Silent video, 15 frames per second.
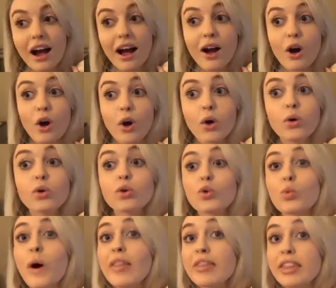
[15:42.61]
Oh,
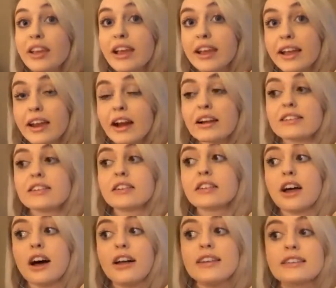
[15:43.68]
one thing I get asked a
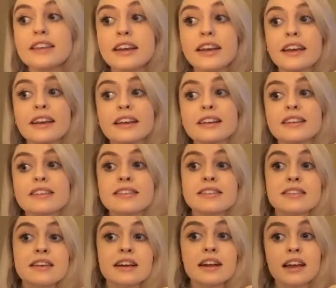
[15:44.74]
lot
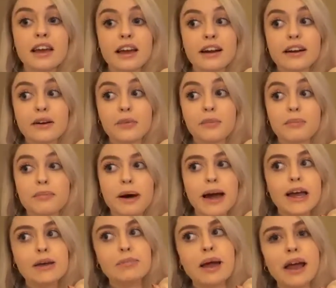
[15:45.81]
is,
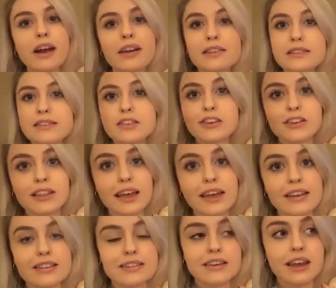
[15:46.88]
my parents don't
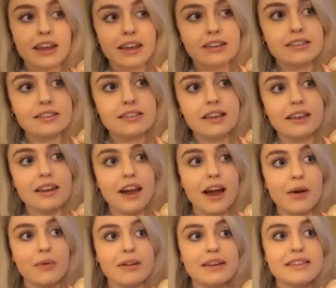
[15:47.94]
like snakes and
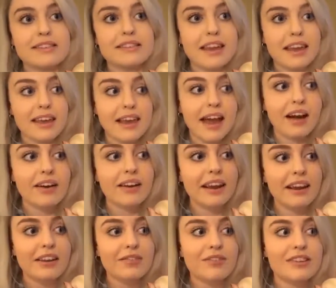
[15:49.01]
I want a snake. How can I
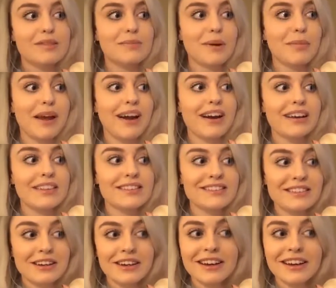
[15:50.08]
convince my parents?